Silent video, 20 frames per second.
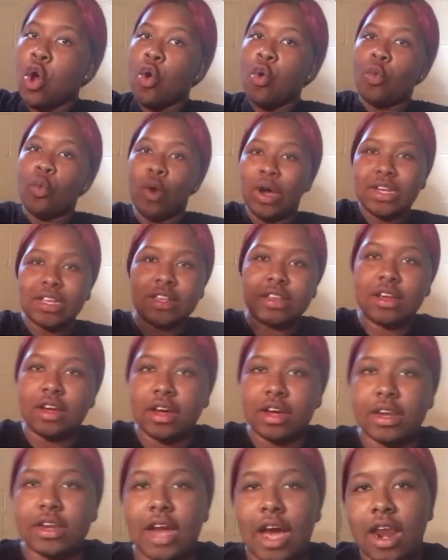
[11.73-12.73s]
What's
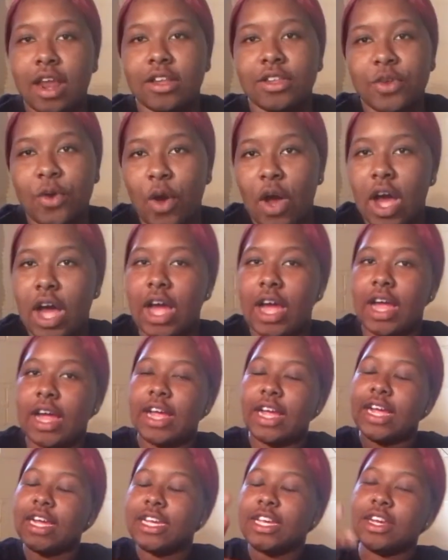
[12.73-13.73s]
good, Dollar Squad?
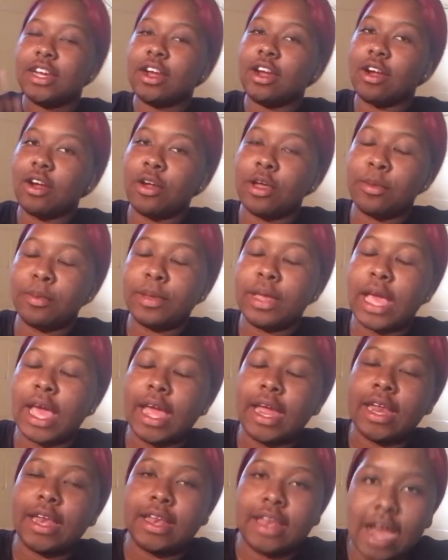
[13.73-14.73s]
It's your girl
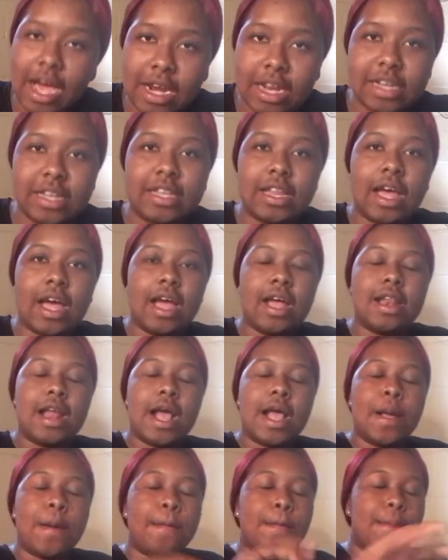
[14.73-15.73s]
MK Dollar Sign.
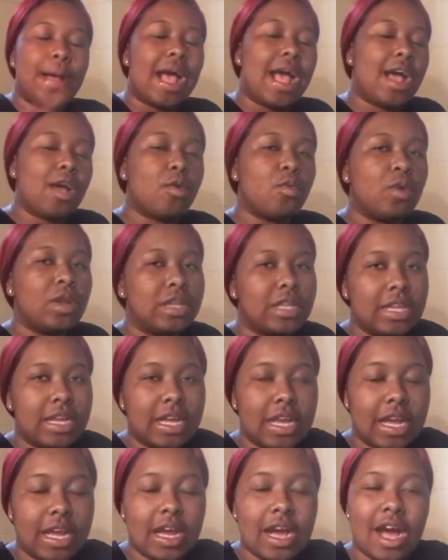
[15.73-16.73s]
I am back once
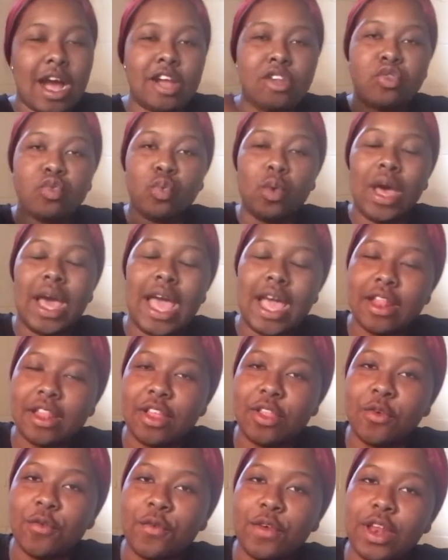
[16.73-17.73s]
again, guys, with
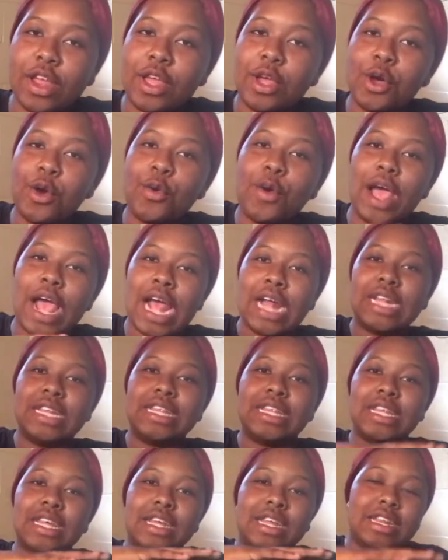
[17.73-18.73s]
another video. And
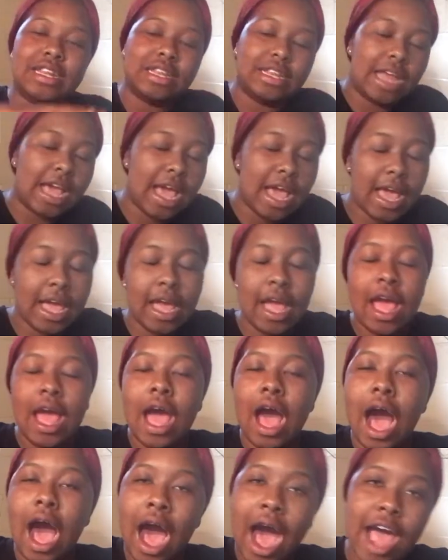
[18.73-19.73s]
today,
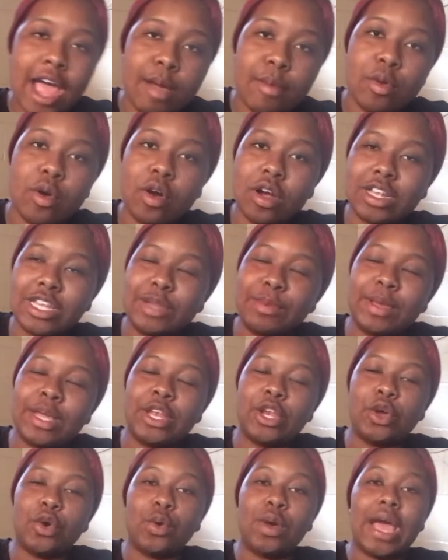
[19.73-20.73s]
I am going to
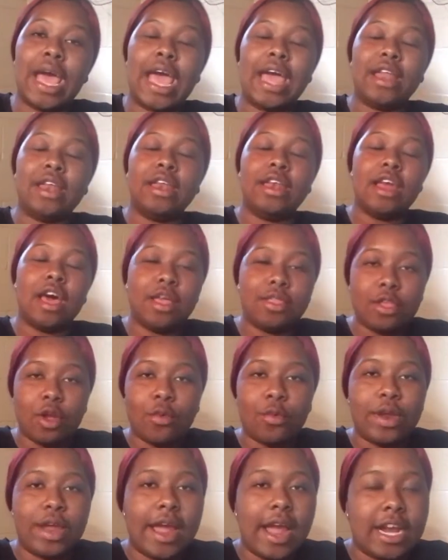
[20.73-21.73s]
be doing another
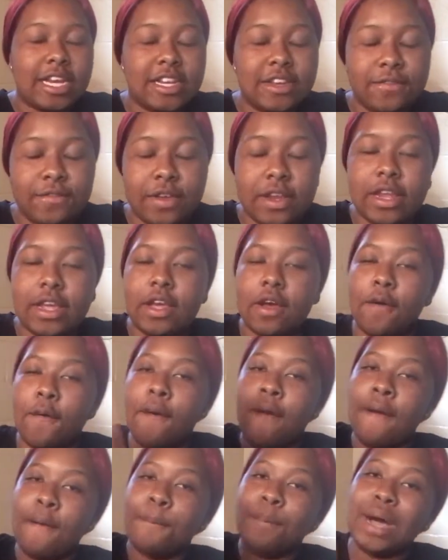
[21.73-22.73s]
reaction video.
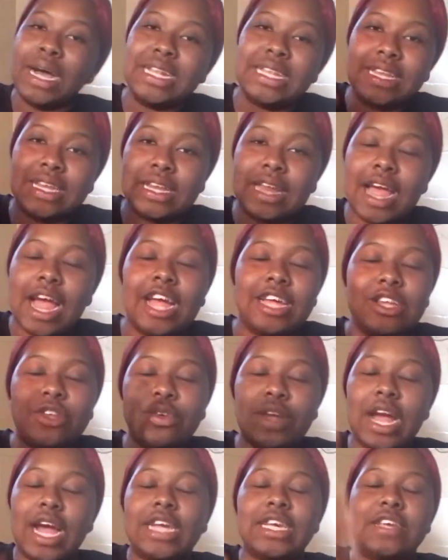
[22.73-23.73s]
But today's
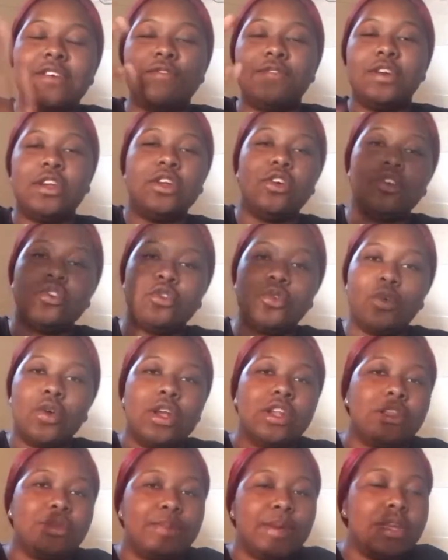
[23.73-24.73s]
reaction video is
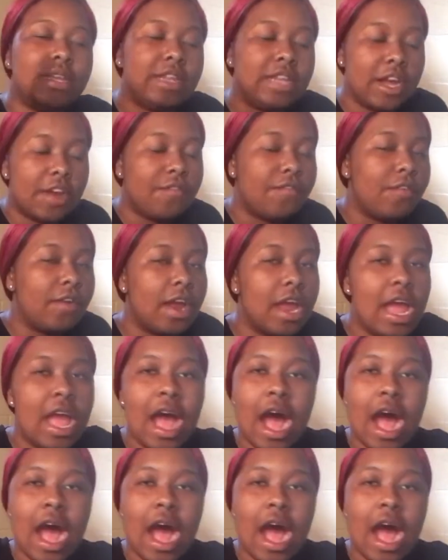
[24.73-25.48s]
going to be different.